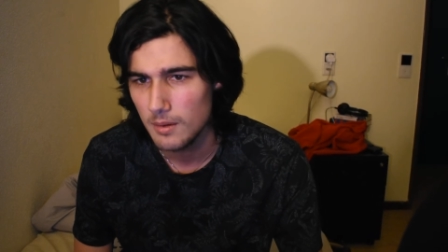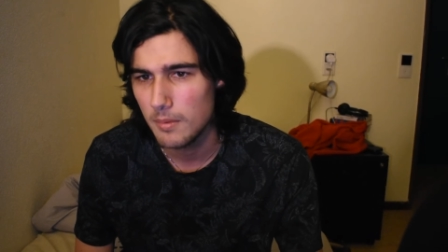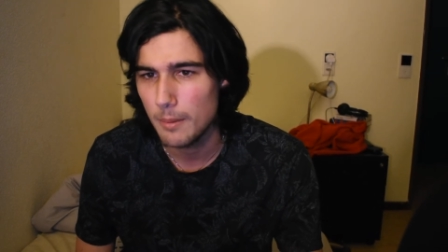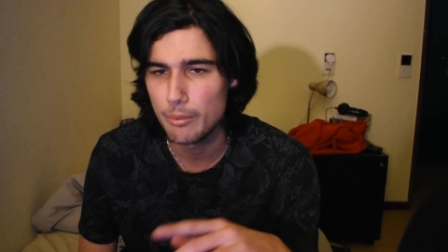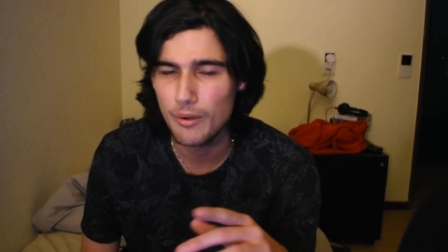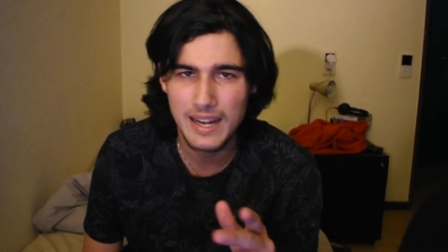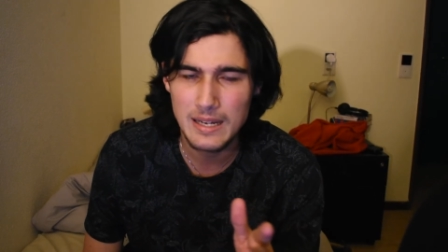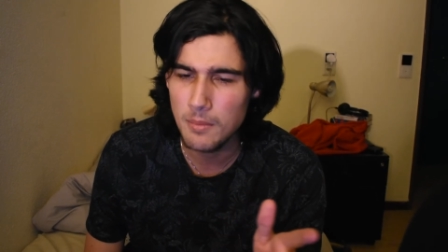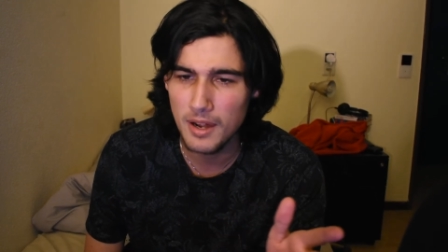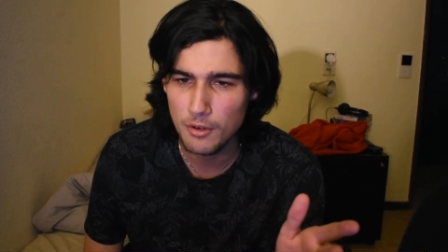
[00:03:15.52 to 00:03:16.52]
My
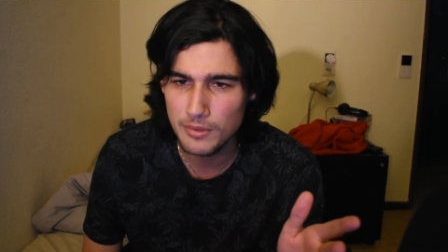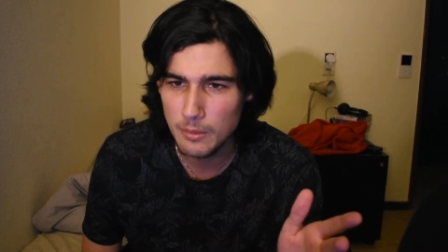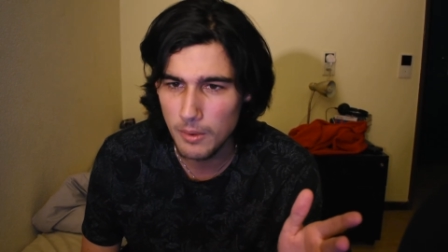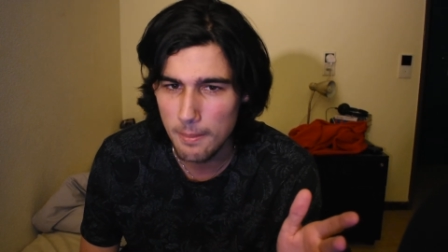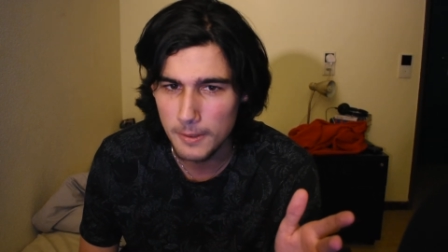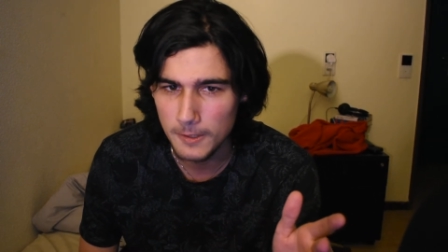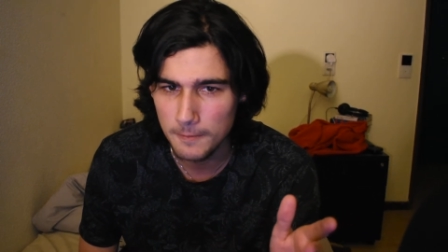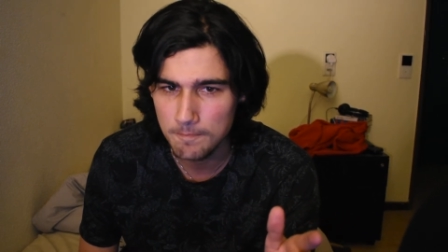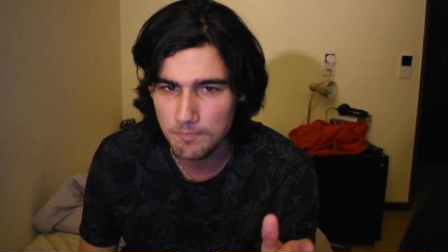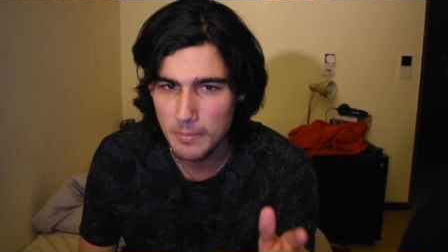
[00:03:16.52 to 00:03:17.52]
brain, my only
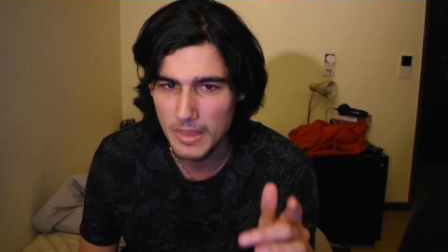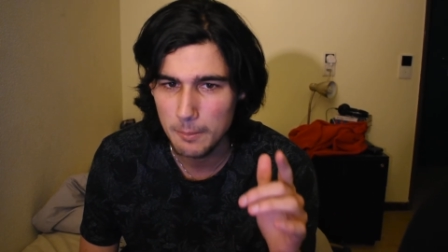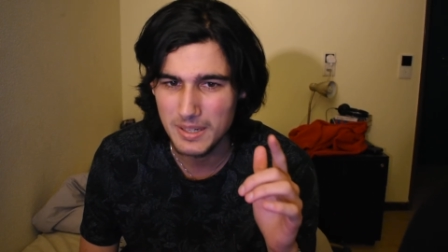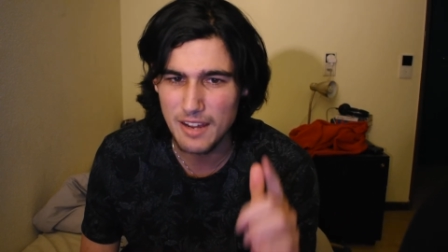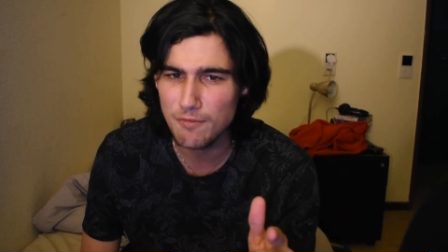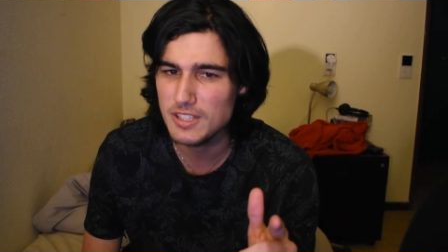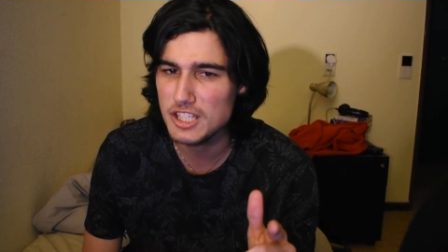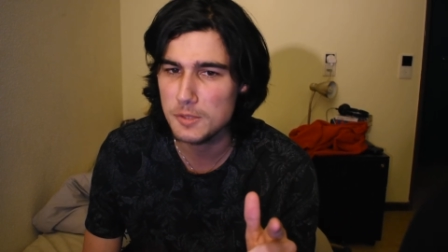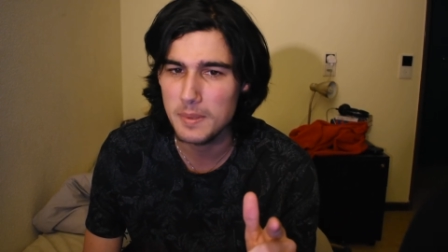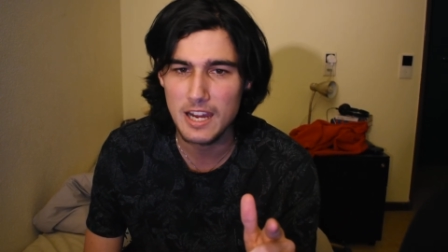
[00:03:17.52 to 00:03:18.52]
weapon, but every
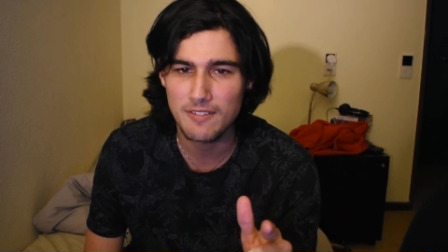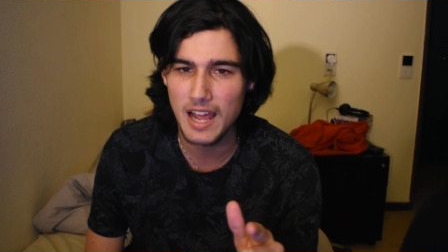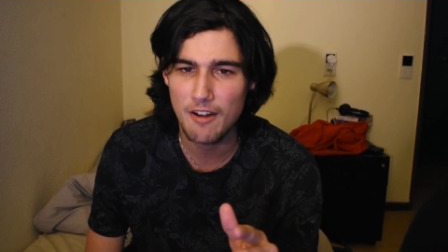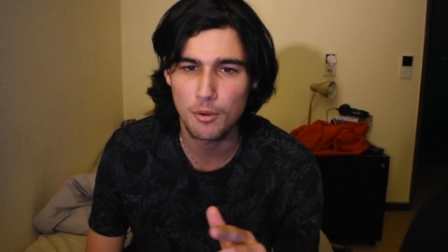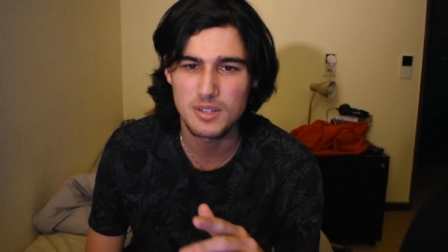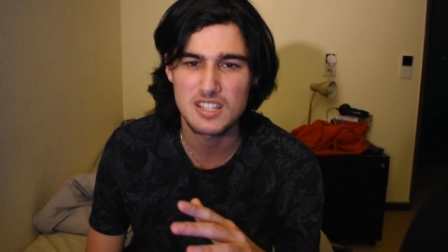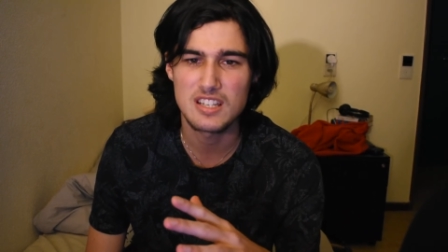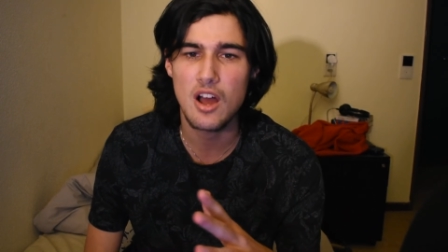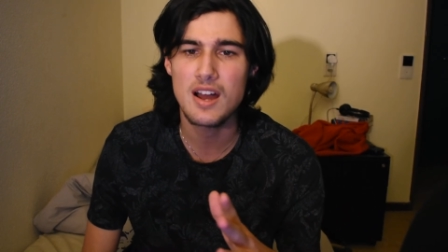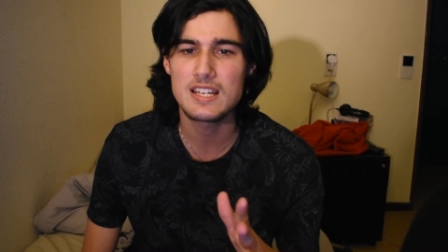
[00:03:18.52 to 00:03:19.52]
spear and arrow is
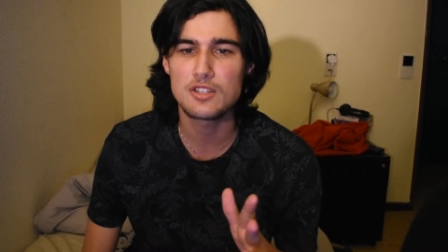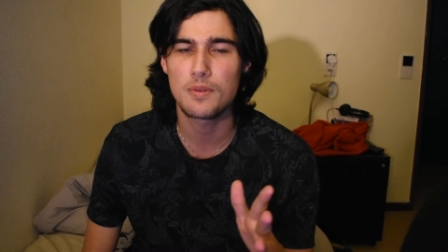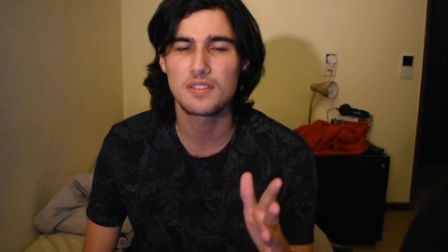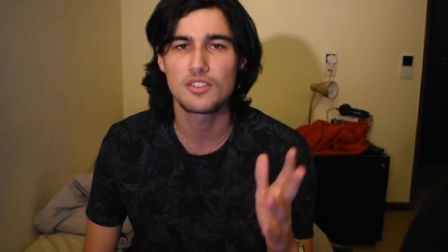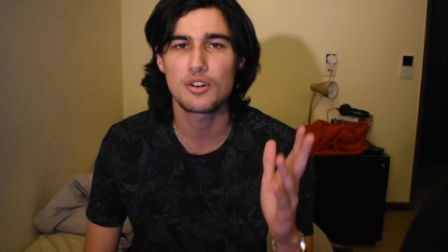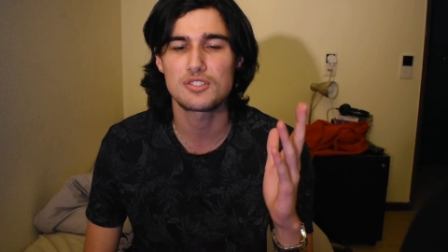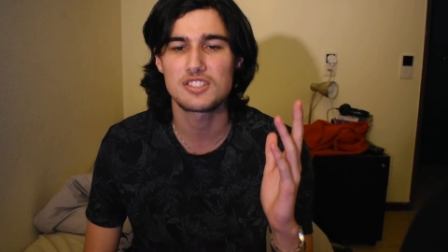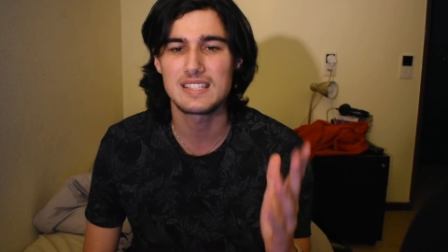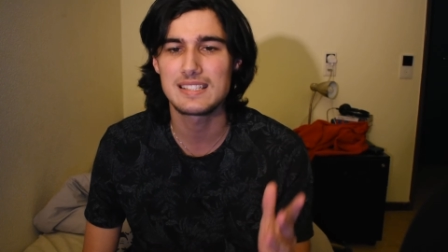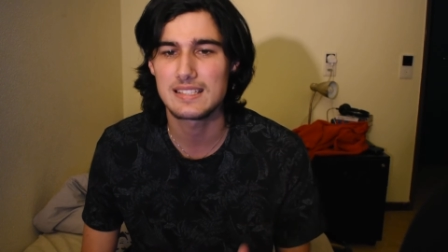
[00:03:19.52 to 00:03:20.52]
lined with
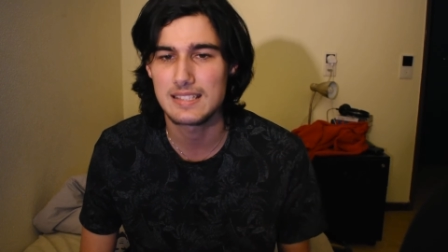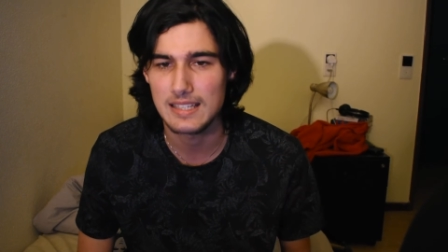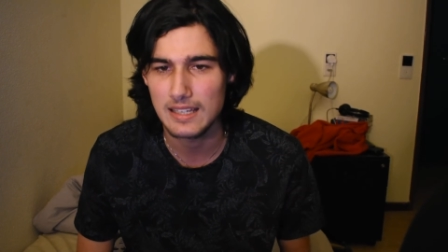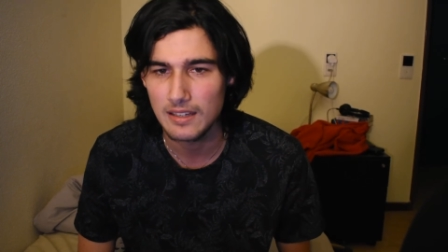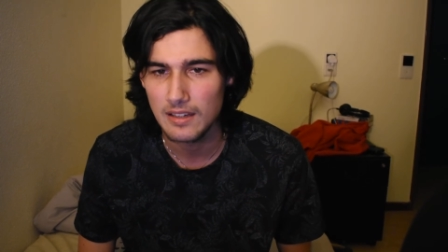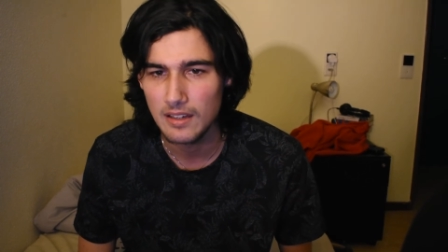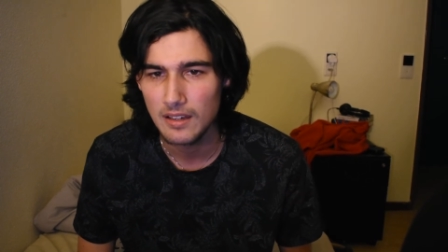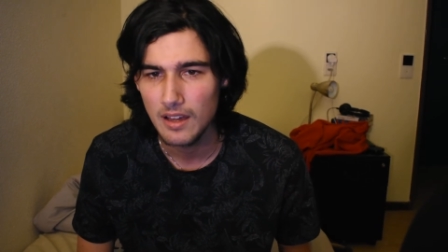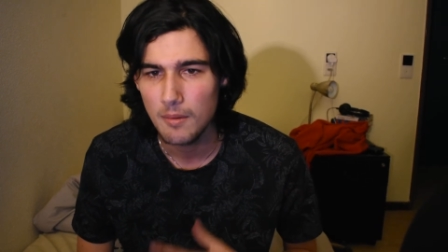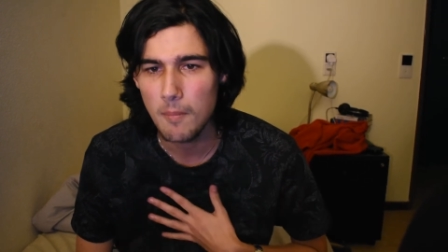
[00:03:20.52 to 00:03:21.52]
toxicity.
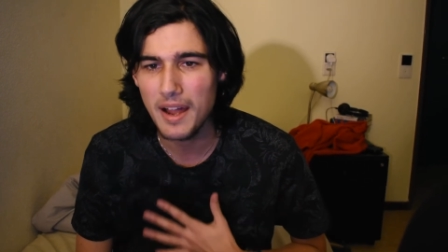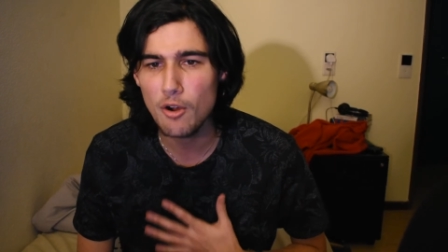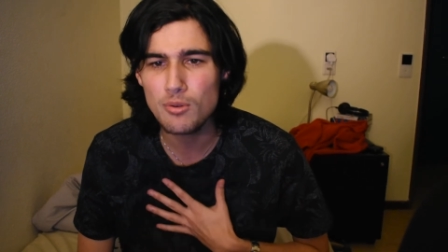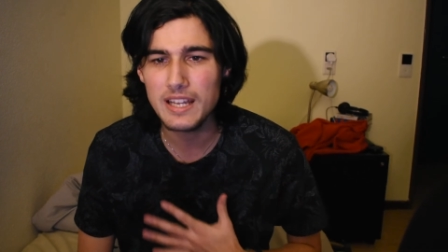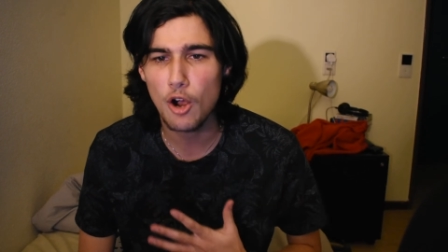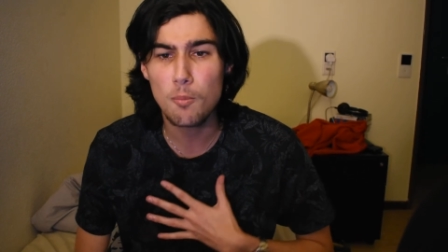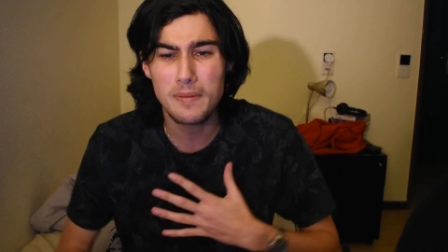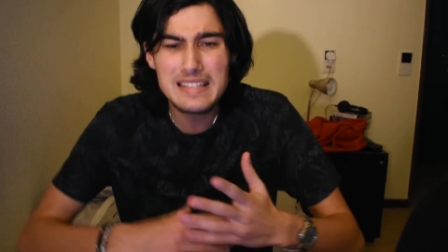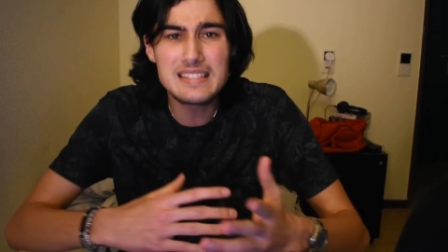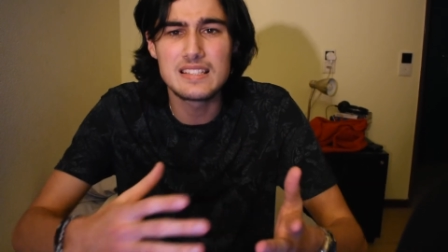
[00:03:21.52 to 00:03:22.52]
My only hope
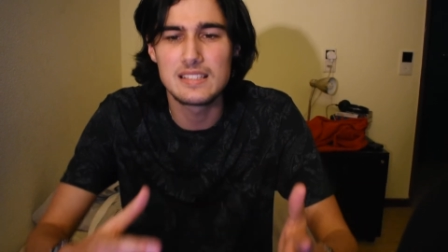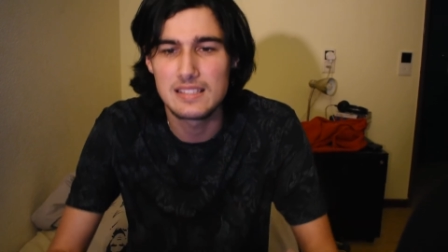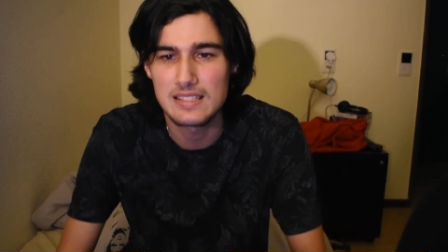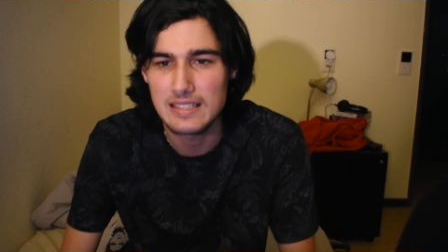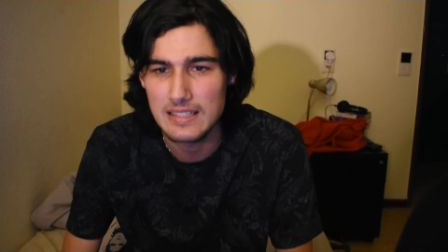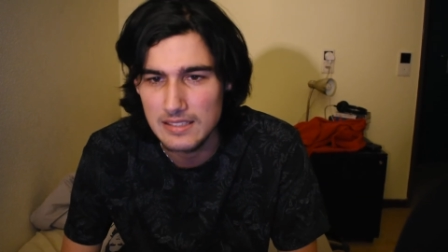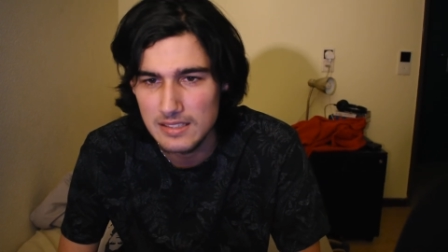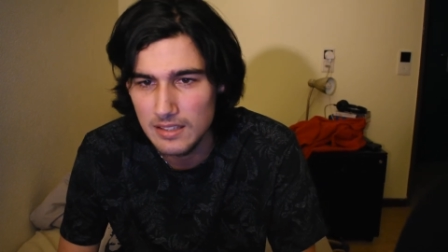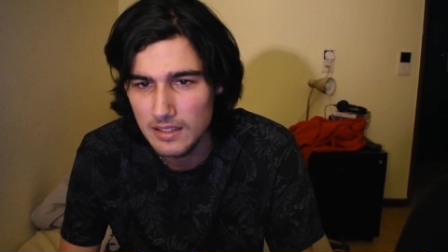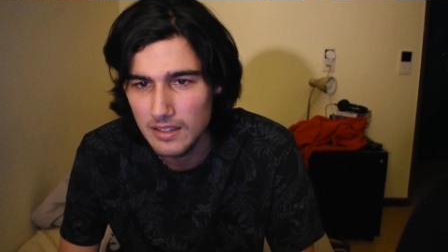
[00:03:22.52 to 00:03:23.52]
is the disease.